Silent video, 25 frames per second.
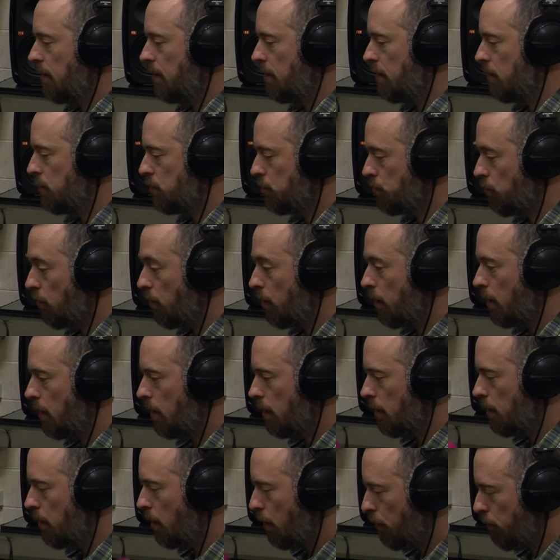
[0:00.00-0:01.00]

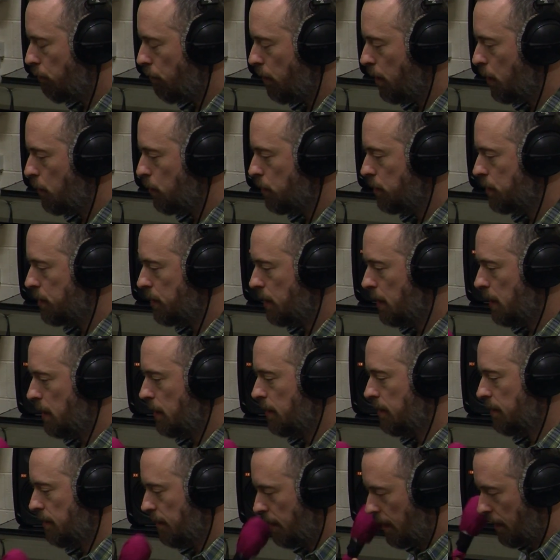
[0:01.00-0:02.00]
stronger low frequency
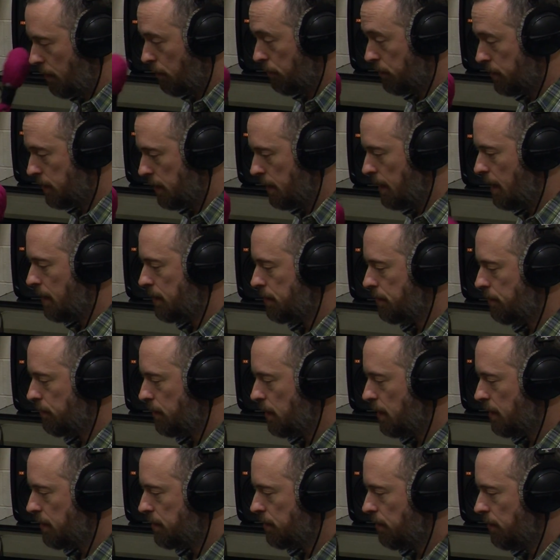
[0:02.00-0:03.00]
and obviously less of the
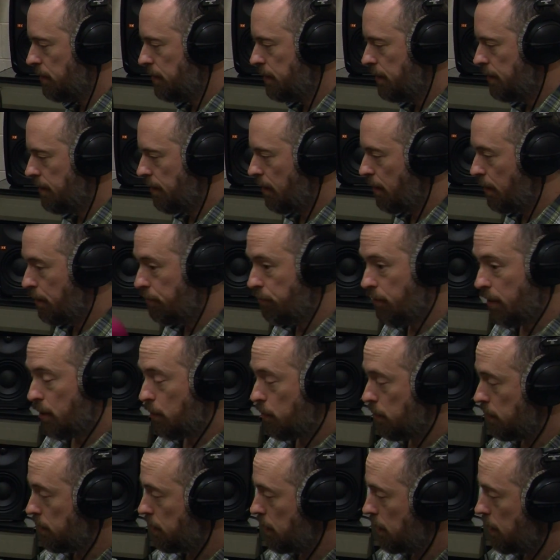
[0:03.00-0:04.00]
excited high
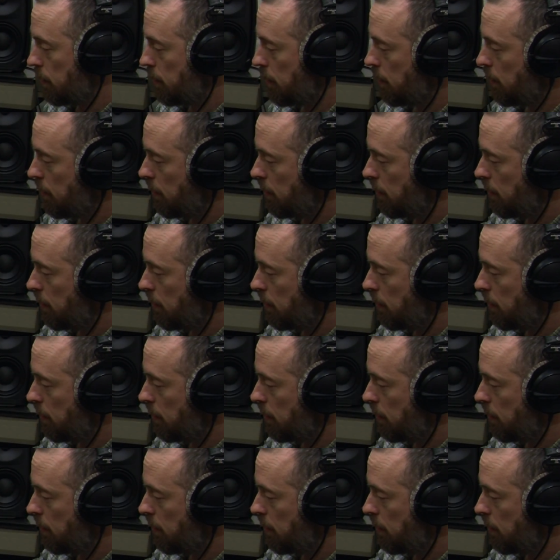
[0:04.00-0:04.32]
frequencies.